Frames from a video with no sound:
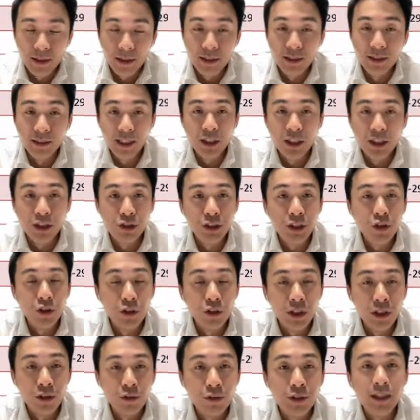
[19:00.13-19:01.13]
industry,
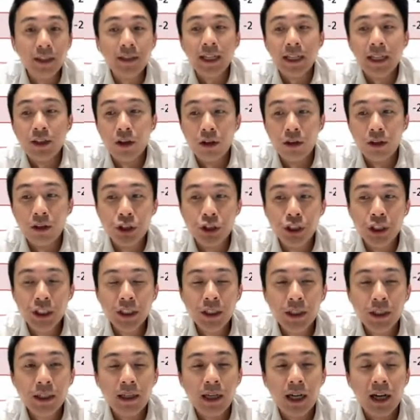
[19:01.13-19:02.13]
including
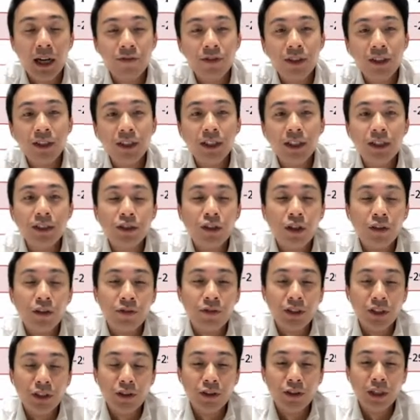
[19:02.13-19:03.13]
technology, after years
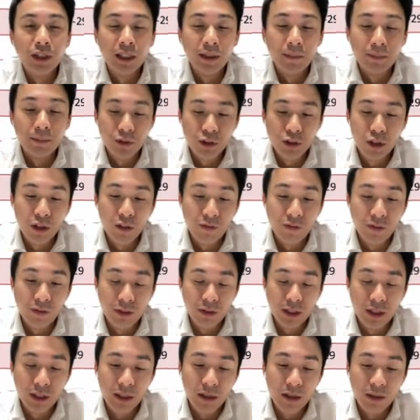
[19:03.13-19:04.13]
of you know um, sort
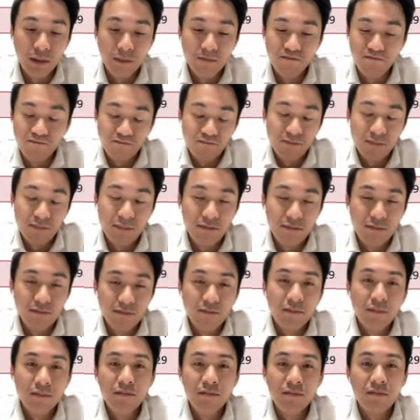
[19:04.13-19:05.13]
of uh,
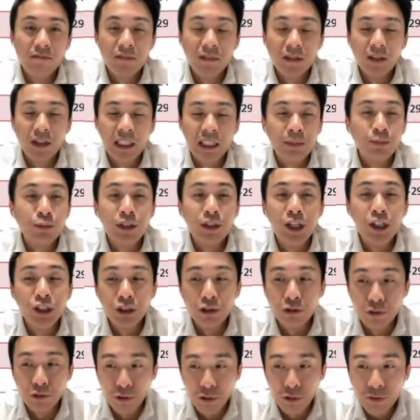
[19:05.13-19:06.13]

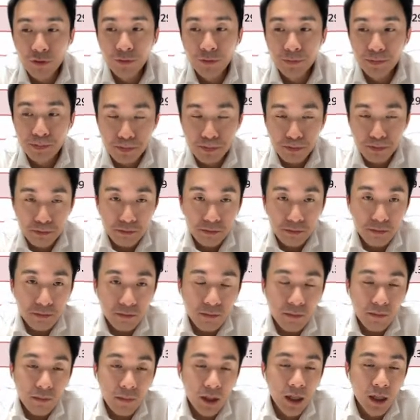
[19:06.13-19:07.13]
exponential growth.
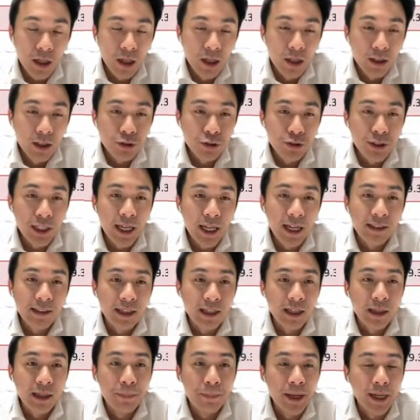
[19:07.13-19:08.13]
So that has
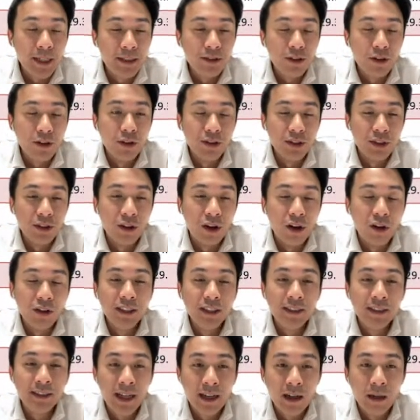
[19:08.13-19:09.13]
an impact on all
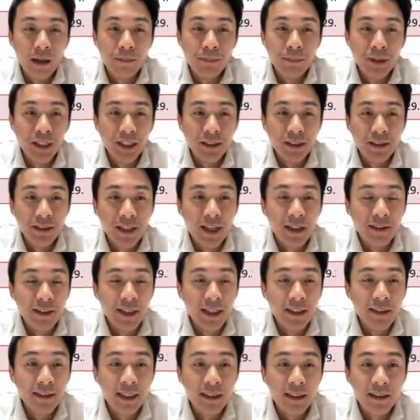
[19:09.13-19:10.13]
these tech companies, and
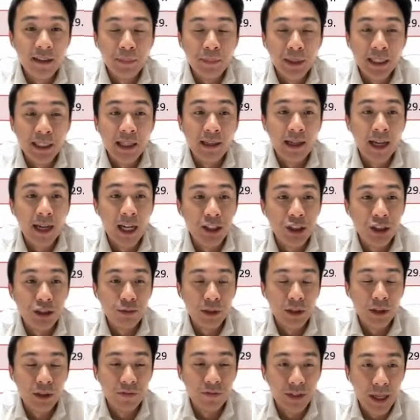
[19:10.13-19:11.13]
Tencent, being the largest
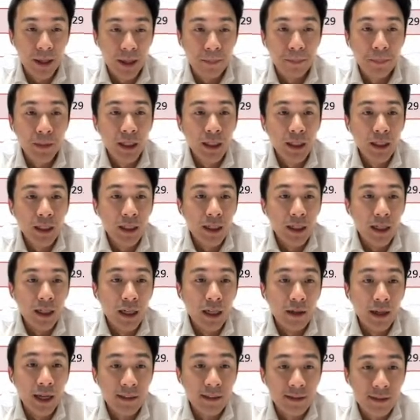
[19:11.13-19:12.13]
one of them,
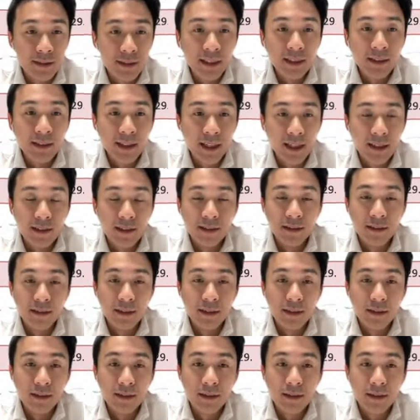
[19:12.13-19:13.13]
uh, has seen that its
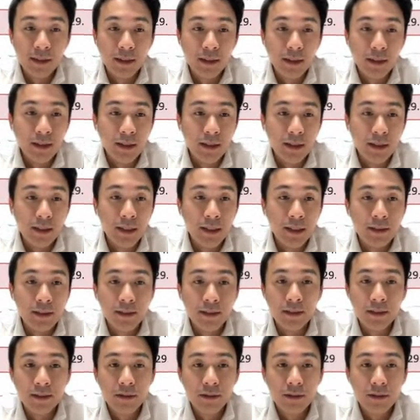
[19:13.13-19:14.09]
its uh, its